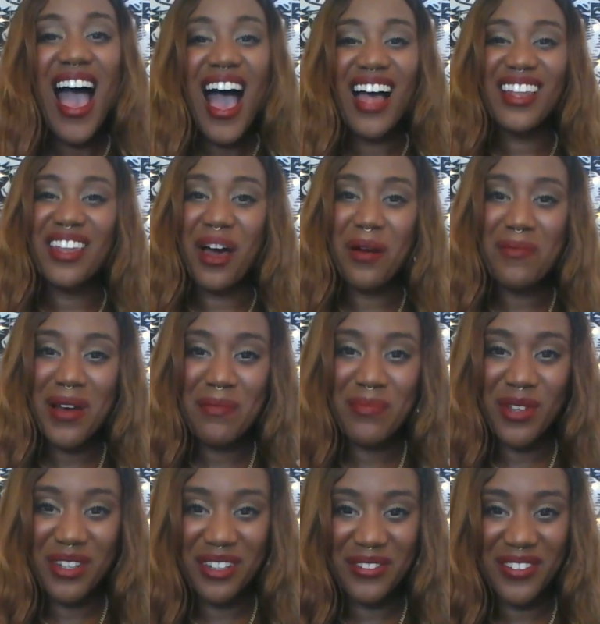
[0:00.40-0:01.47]
Hello, my
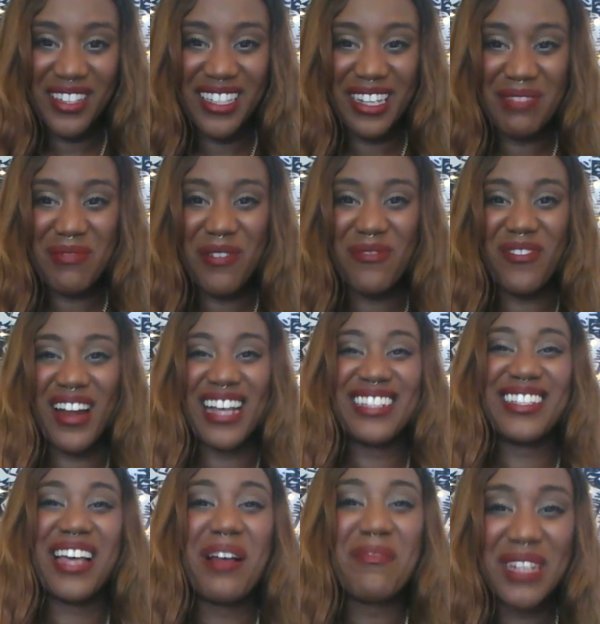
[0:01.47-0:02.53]
beautiful Libra
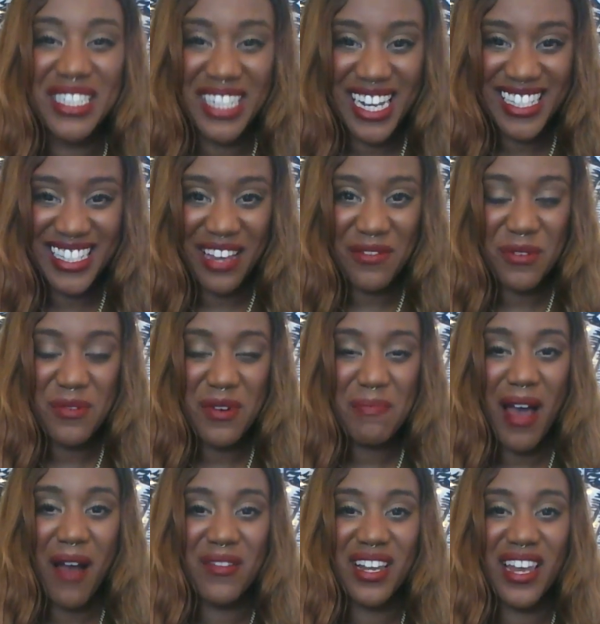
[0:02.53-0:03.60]
friends. I'm Lachan Debbie with
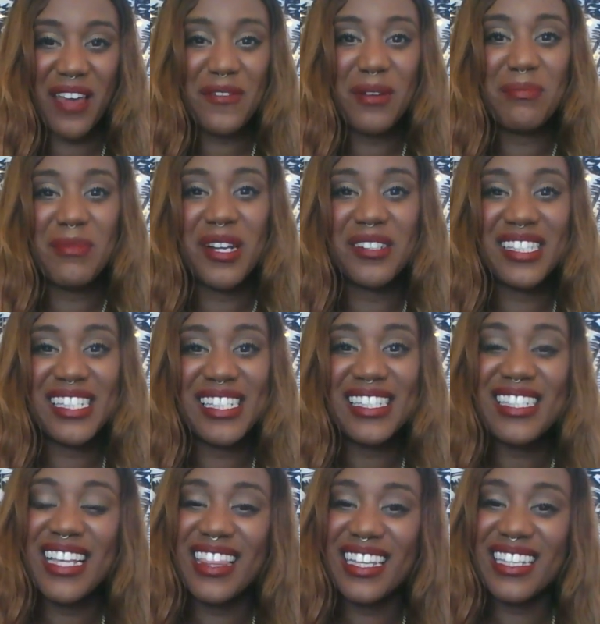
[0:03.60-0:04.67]
Power Life
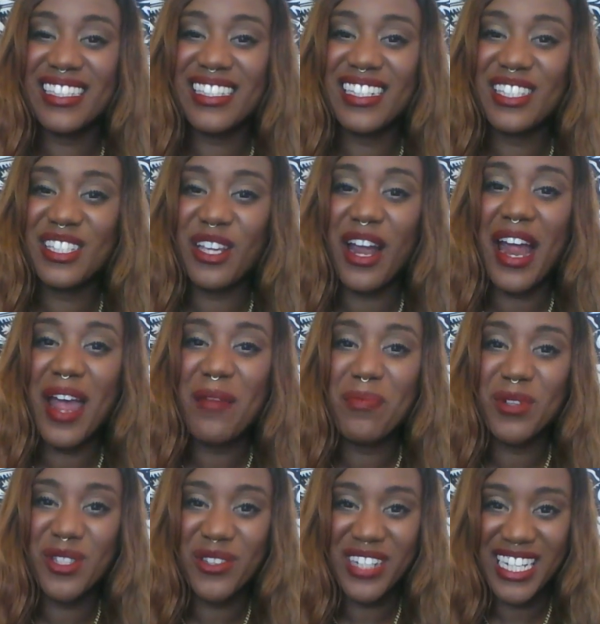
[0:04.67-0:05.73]
Hypnosis, and this is your
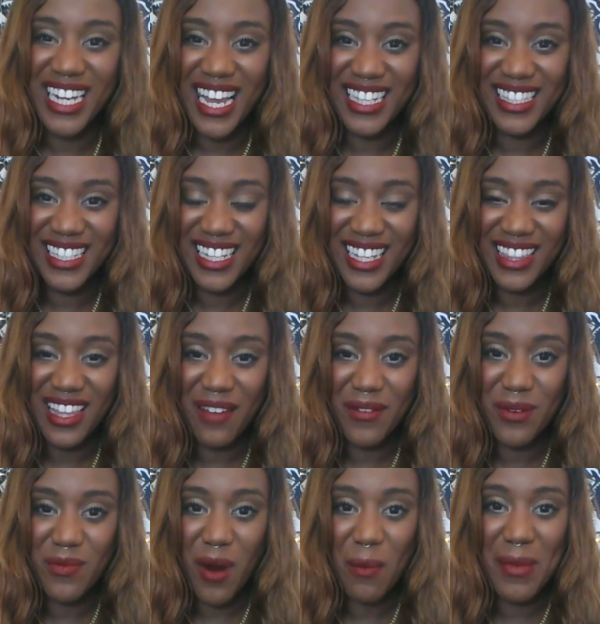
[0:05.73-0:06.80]
April 2019 Love
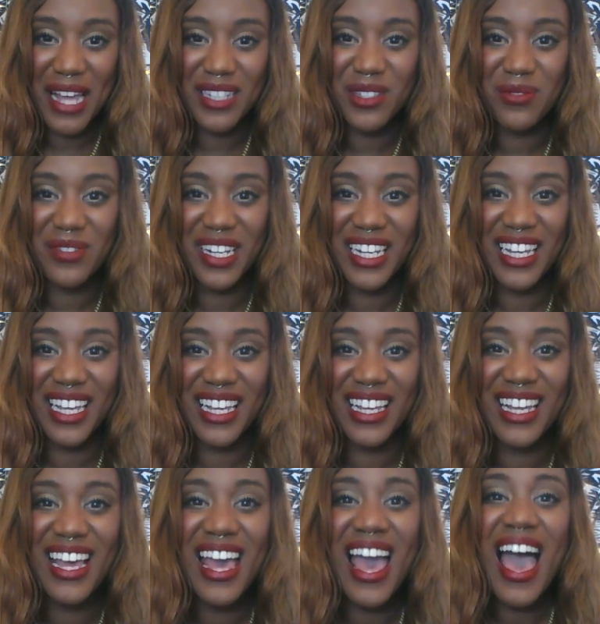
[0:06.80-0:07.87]
and Romance
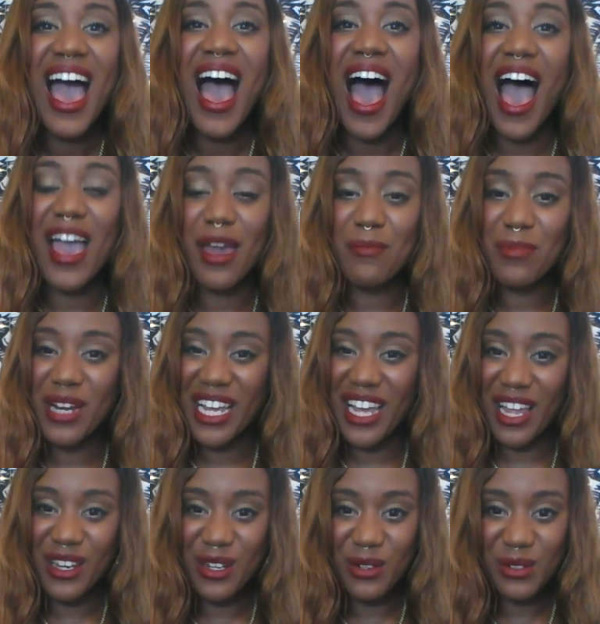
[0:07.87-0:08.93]
reading. I am bringing
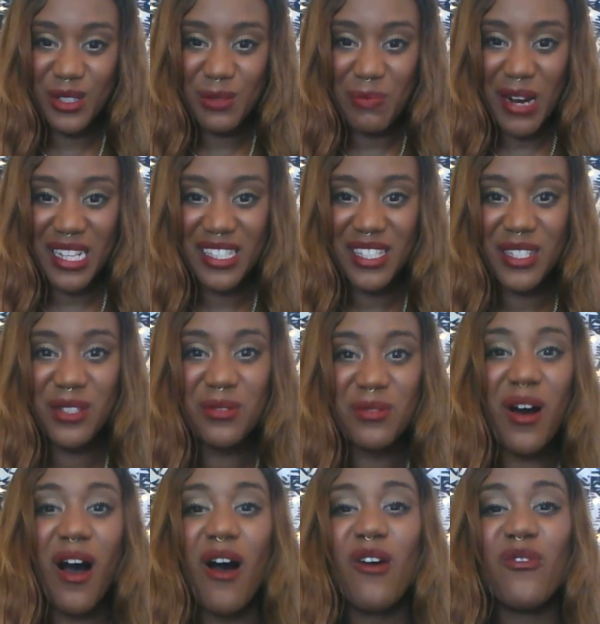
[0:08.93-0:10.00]
a new spread to you
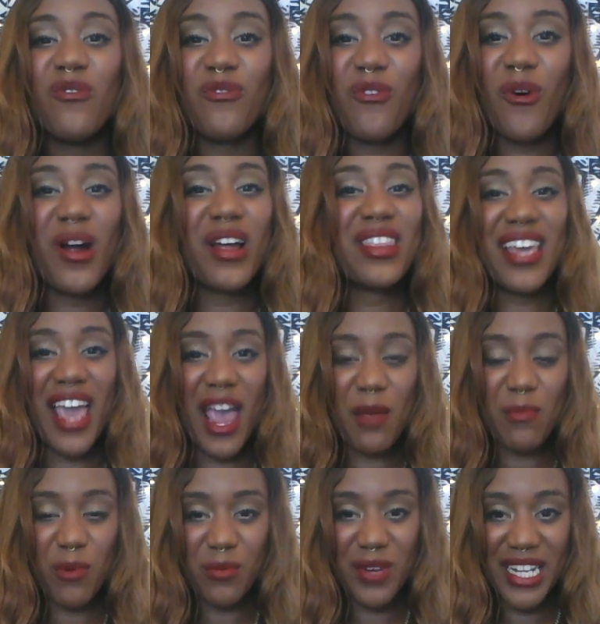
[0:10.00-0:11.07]
all for the
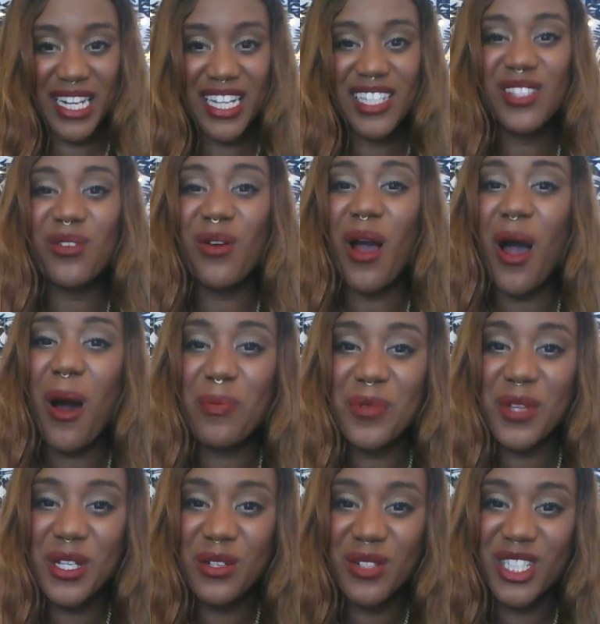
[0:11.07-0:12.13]
April reading, so I hope
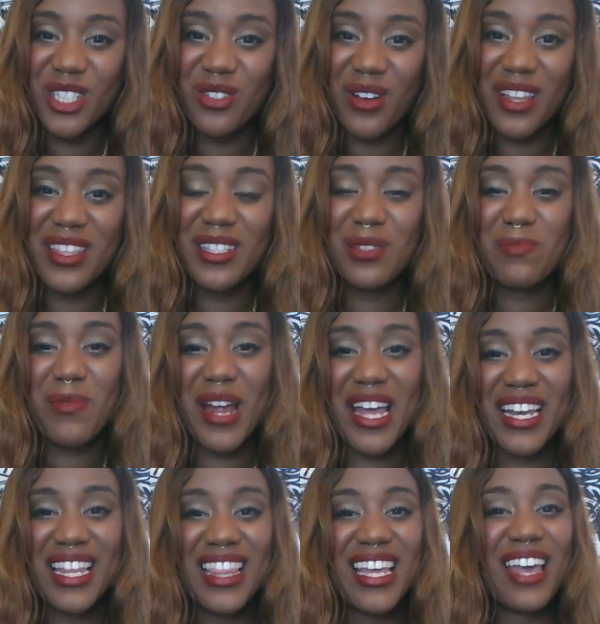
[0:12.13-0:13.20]
that you enjoy the
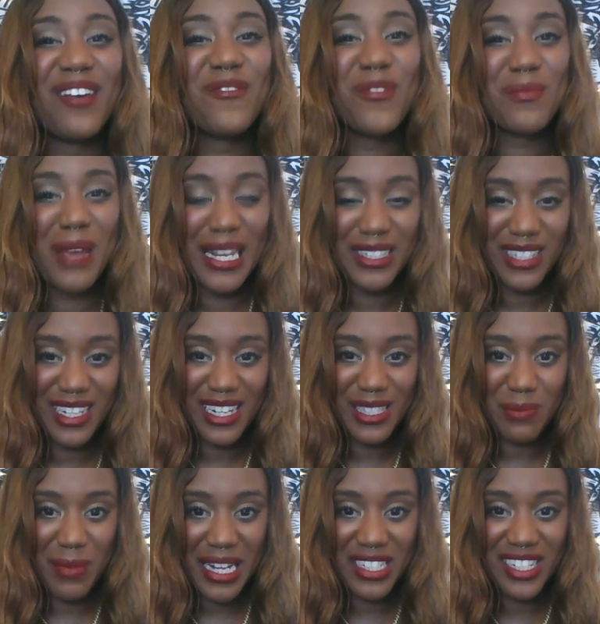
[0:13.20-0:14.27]
spread and the information
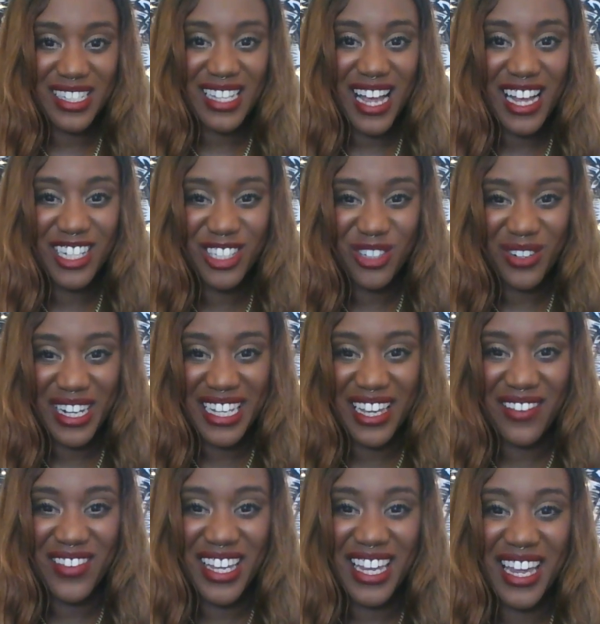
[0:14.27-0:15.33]
as much as I enjoy
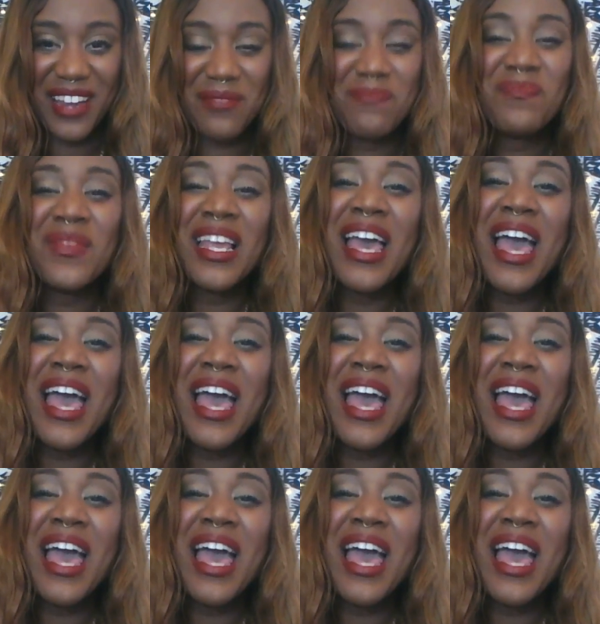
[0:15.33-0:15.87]
giving it.